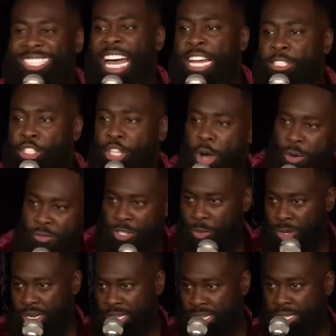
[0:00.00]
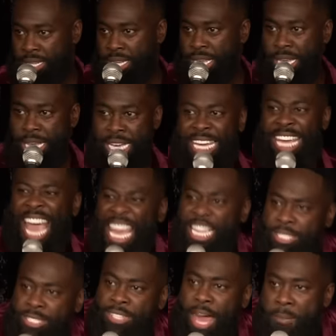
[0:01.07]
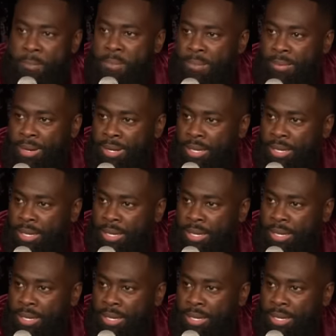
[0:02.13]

stand Jehovah's Witness. He hates them.